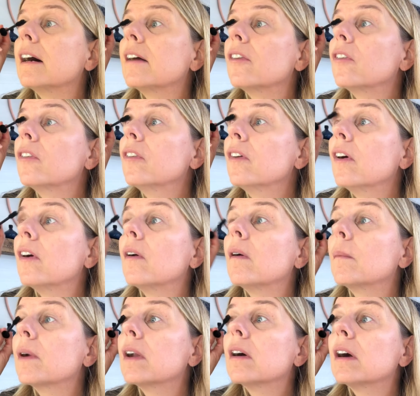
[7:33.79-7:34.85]
So
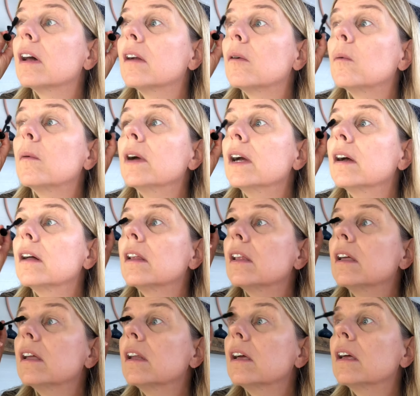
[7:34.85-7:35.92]
I'm gonna kind of wiggle
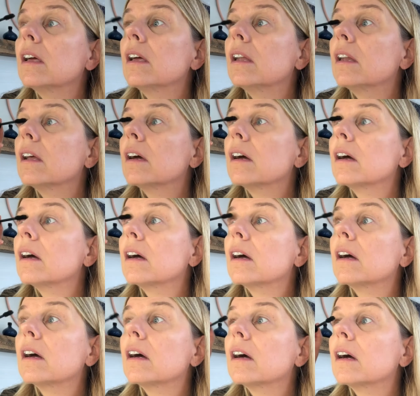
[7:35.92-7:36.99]
it in,
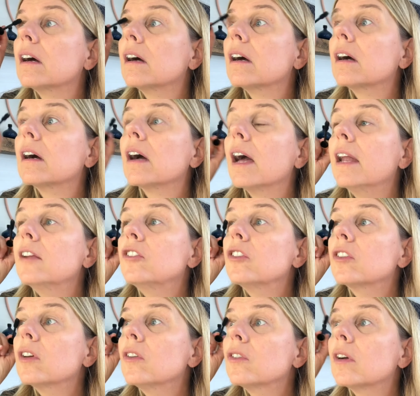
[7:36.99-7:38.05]
and it
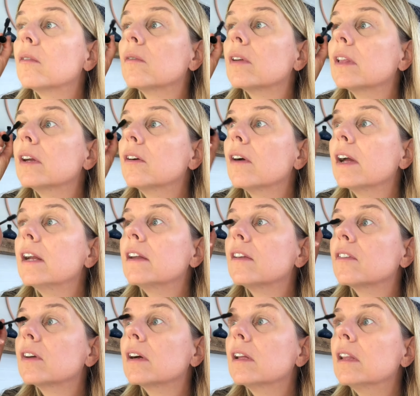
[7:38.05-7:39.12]
just goes on really great. It
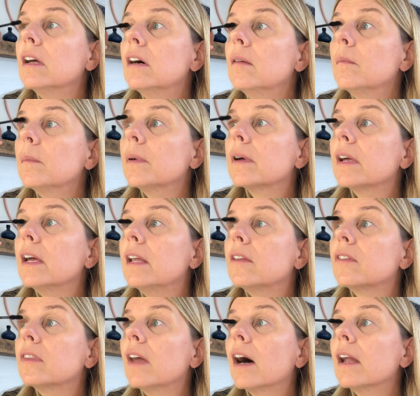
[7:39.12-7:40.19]
doesn't clump.
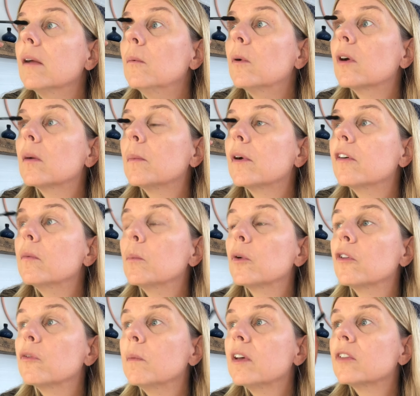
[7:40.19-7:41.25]
It's not a
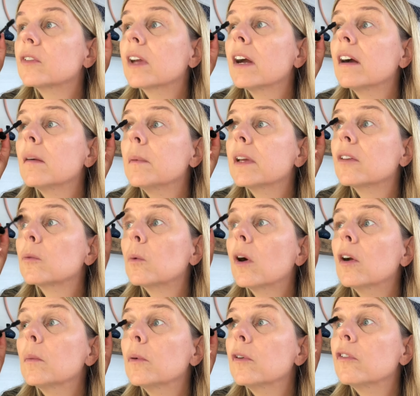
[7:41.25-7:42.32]
waterproof mascara because
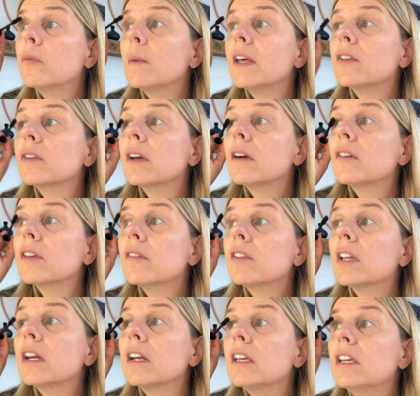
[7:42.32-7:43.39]
waterproof mascaras have a
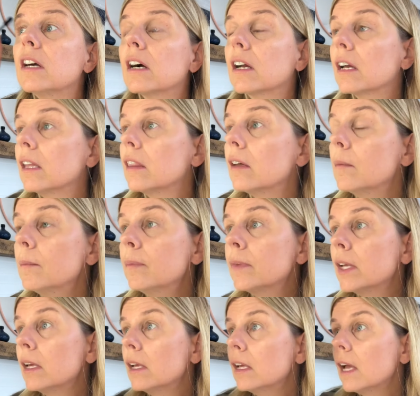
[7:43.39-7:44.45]
lot of yuck in them,
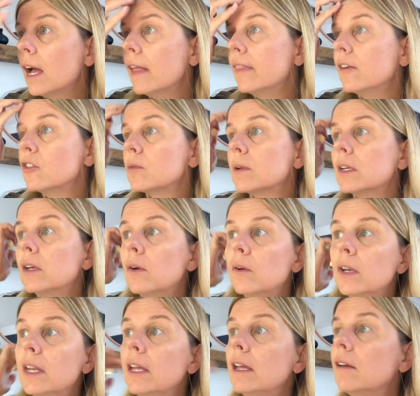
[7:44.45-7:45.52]
and there's really no
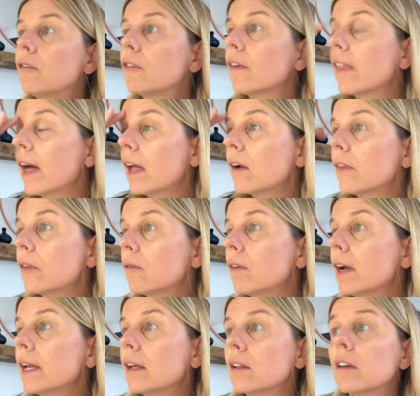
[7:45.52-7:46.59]
need for that on the
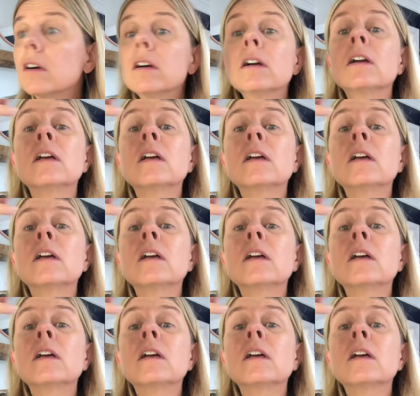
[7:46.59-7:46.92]
regular.